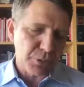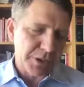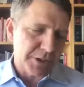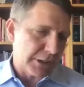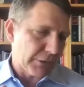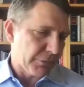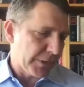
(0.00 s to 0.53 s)
want
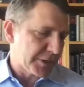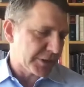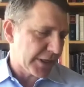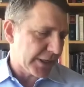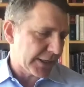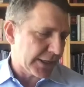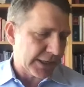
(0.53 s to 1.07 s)
to want to
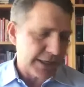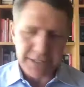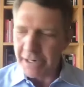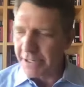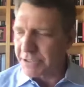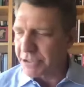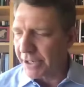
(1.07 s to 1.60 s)
say,
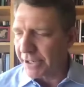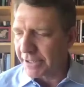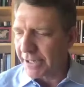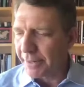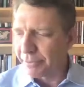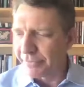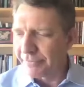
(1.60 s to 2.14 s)
I, I saw a
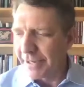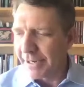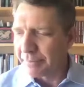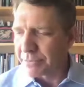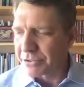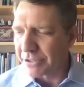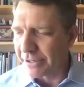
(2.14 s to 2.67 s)
couple of
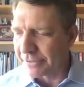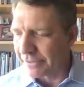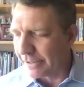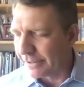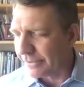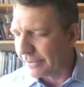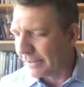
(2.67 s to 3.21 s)
names on,
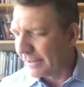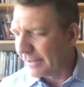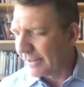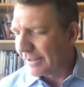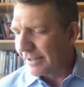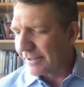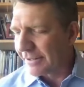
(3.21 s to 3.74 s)
on
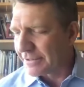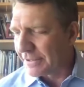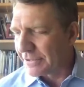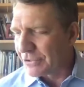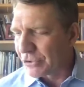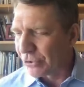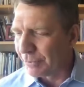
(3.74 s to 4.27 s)
the,
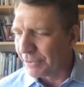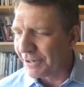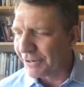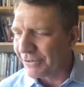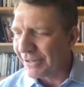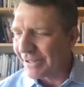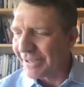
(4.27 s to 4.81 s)
the Zoom
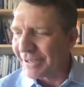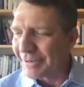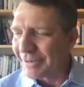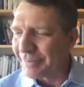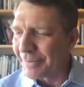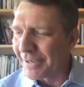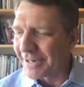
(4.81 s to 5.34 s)
here.
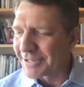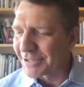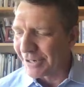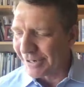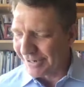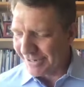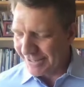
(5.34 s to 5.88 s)
Um, I
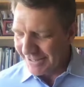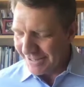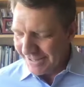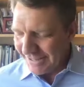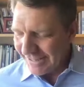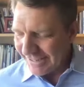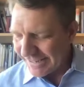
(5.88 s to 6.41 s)
saw
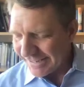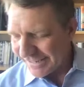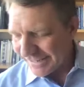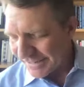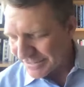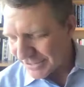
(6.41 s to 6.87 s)
uh,